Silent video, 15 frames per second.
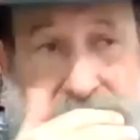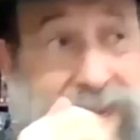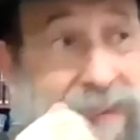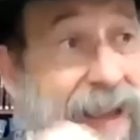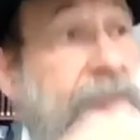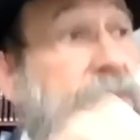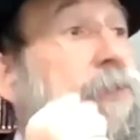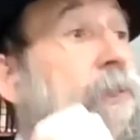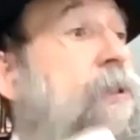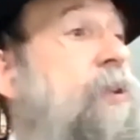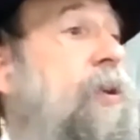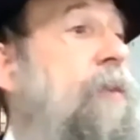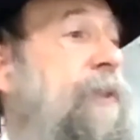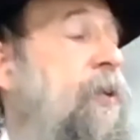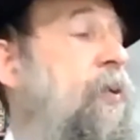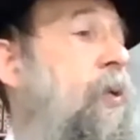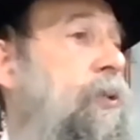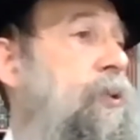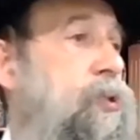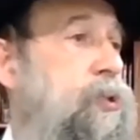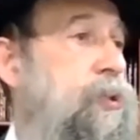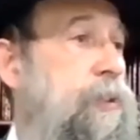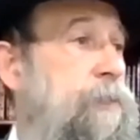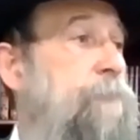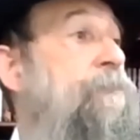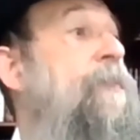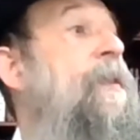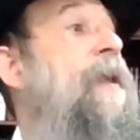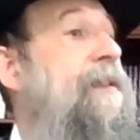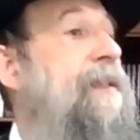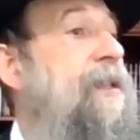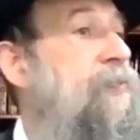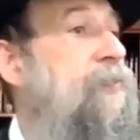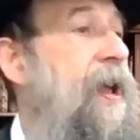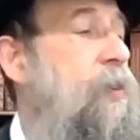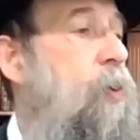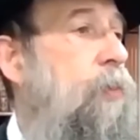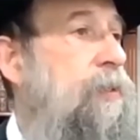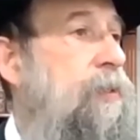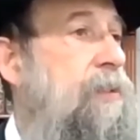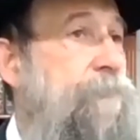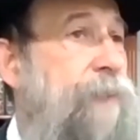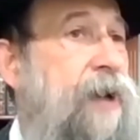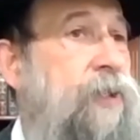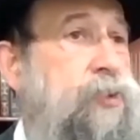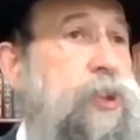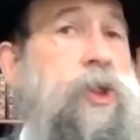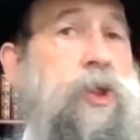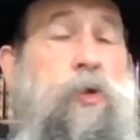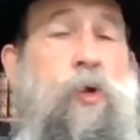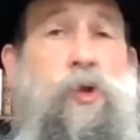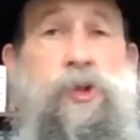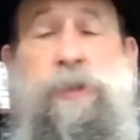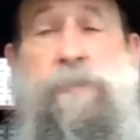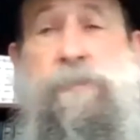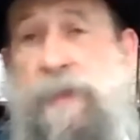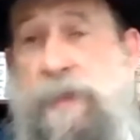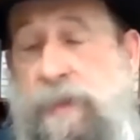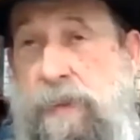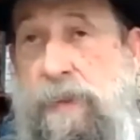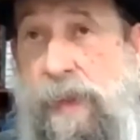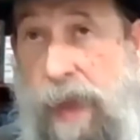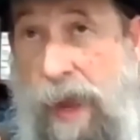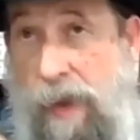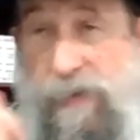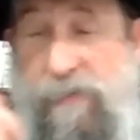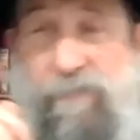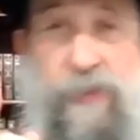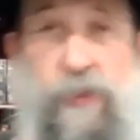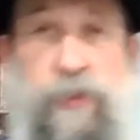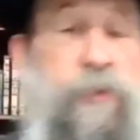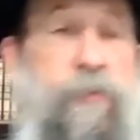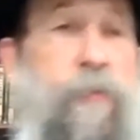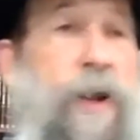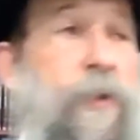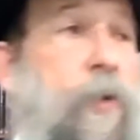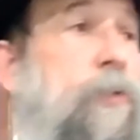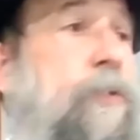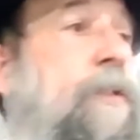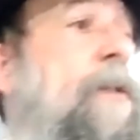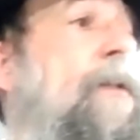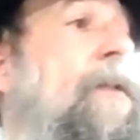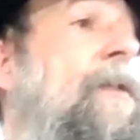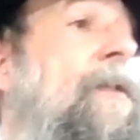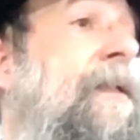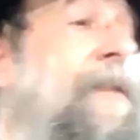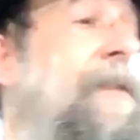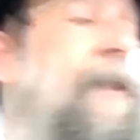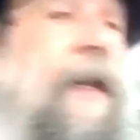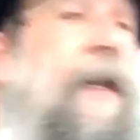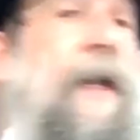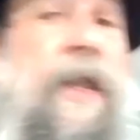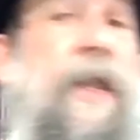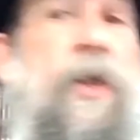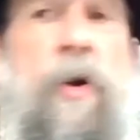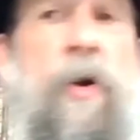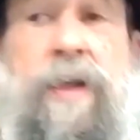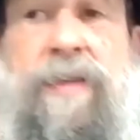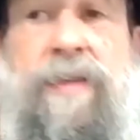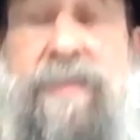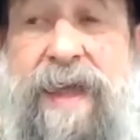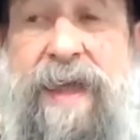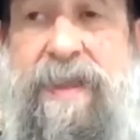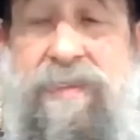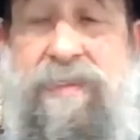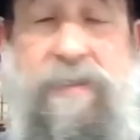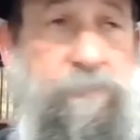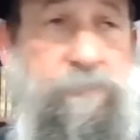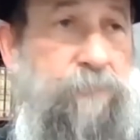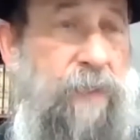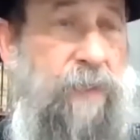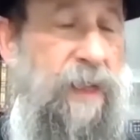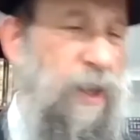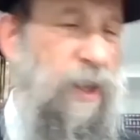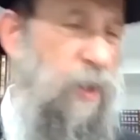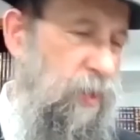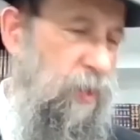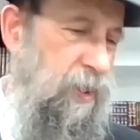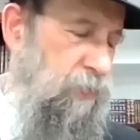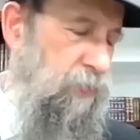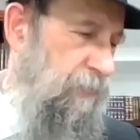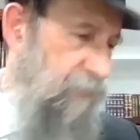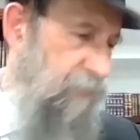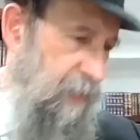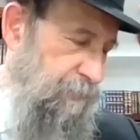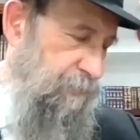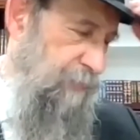that's when you're going to be Kodesh. And that's why I call this Parshas Kedoshim. I want to finish with one note that the Kleyoker says. Kleyoker is one of the